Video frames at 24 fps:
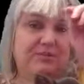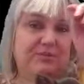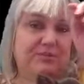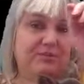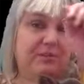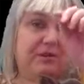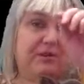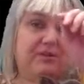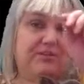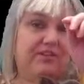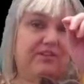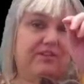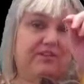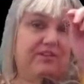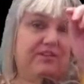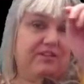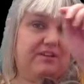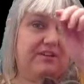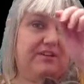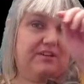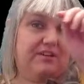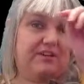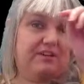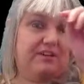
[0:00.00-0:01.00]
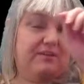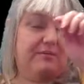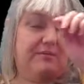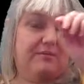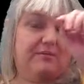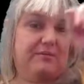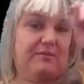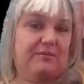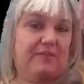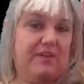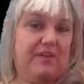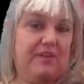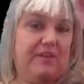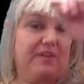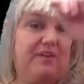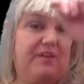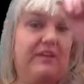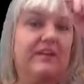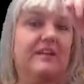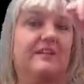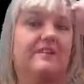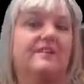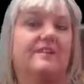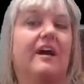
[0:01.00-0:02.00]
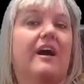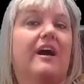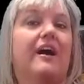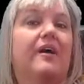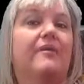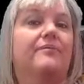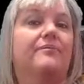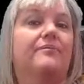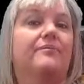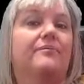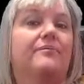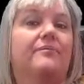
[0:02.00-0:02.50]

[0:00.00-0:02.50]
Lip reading: spa thing, don't I? Going, that's that.